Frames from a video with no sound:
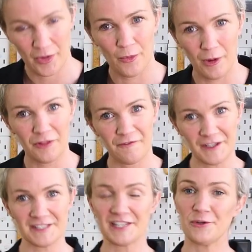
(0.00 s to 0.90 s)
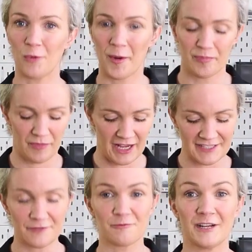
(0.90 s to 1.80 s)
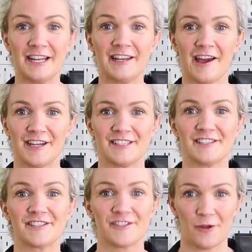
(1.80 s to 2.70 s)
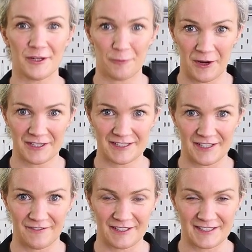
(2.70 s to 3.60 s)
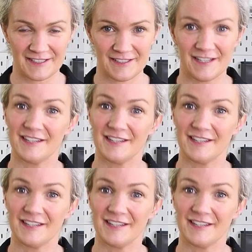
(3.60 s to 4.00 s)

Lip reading: Well, the first thing you want is a really nice solid work surface.